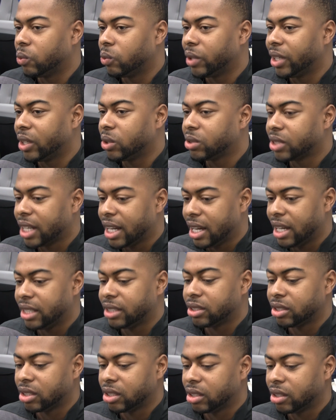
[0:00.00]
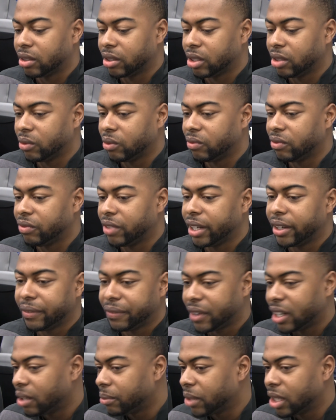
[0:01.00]
when those guys are very
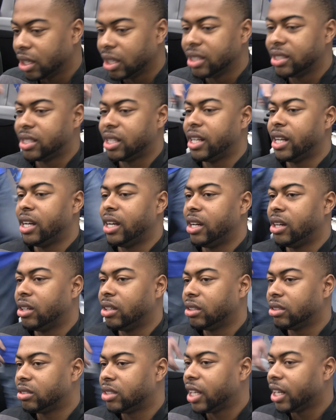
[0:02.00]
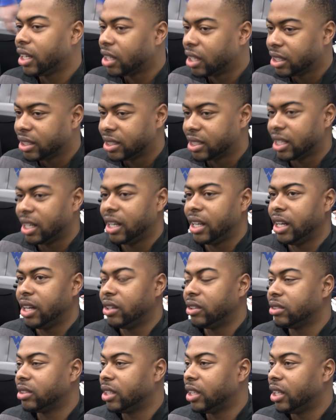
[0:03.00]
fundamentally sound, technically
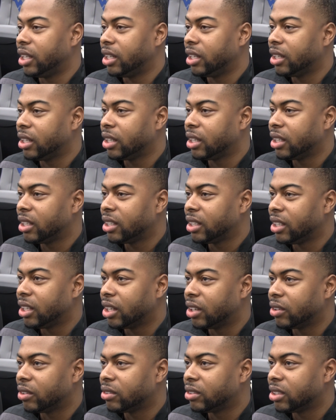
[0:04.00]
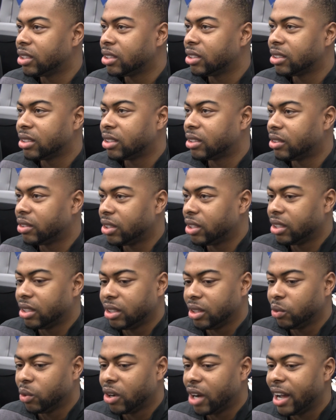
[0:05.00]
sound, then, you know,
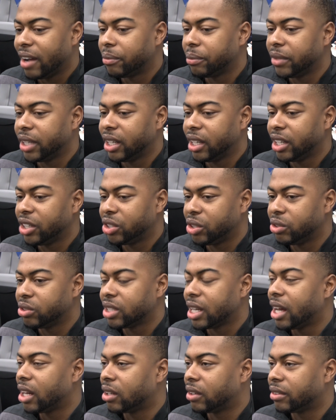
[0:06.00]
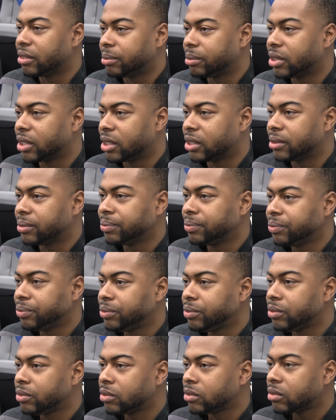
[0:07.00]
you won't have many issues out of them.
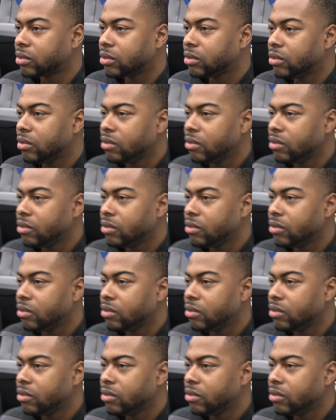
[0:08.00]
So,